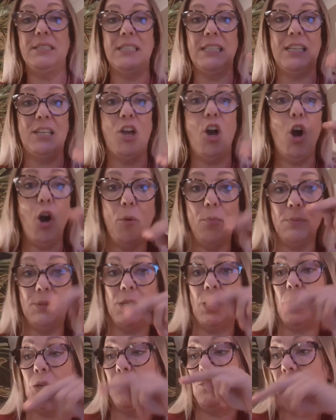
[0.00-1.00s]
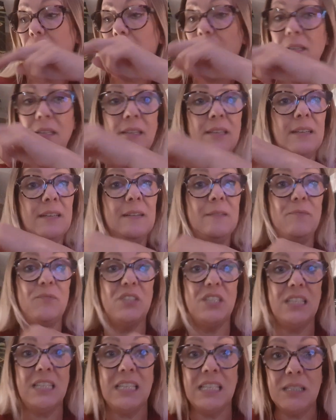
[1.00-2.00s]
And he hopped over
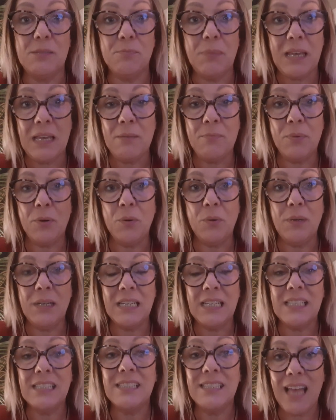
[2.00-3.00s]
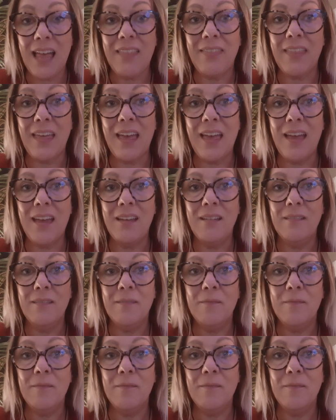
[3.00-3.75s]
to these people, and he sat there,